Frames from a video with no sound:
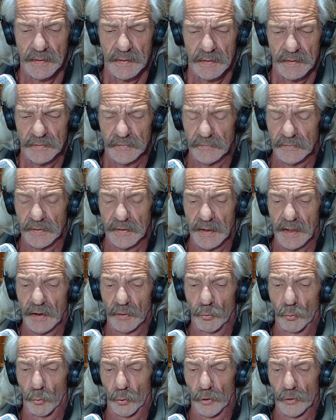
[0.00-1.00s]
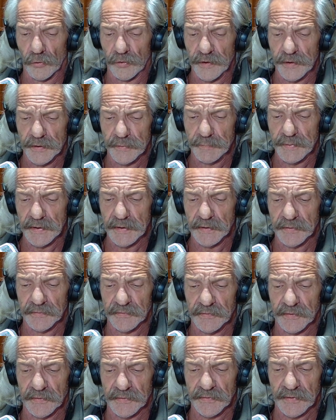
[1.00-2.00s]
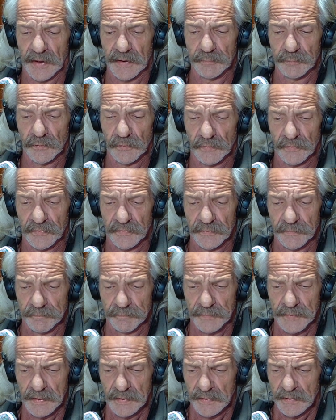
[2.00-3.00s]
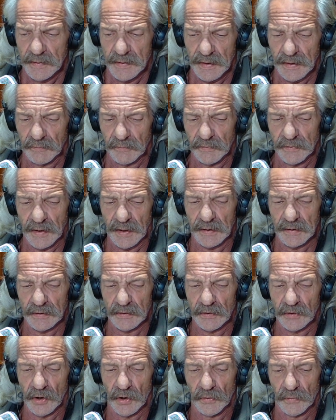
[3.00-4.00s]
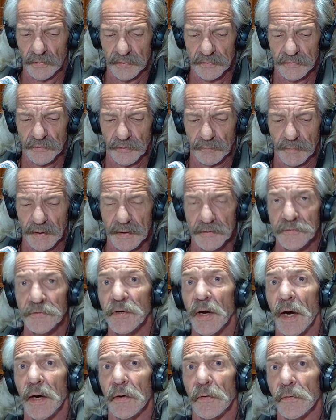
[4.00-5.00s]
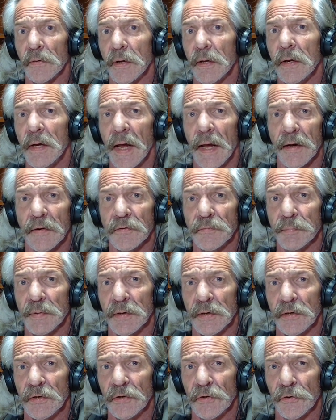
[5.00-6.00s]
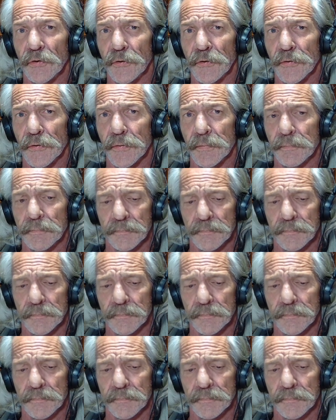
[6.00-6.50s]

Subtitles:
You are not worthy to be his disciples. I will not go until my child has been cured."